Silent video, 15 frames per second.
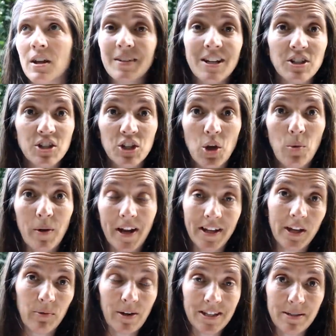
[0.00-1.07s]
And so when I
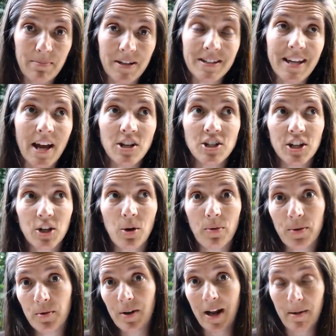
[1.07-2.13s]
get recipes, I usually go
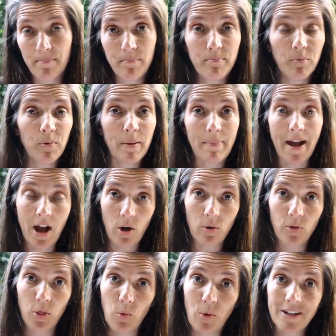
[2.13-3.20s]
through and I rip
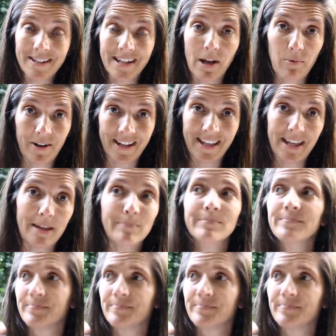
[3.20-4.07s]
out the ones that I want to keep.